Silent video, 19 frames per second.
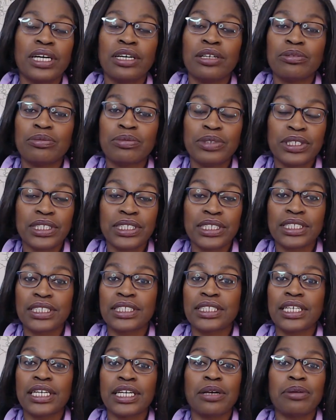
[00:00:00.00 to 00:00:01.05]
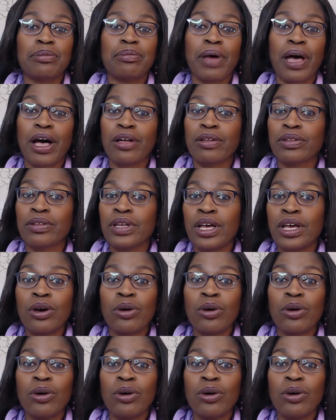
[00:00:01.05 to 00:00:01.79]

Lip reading: unrealistic about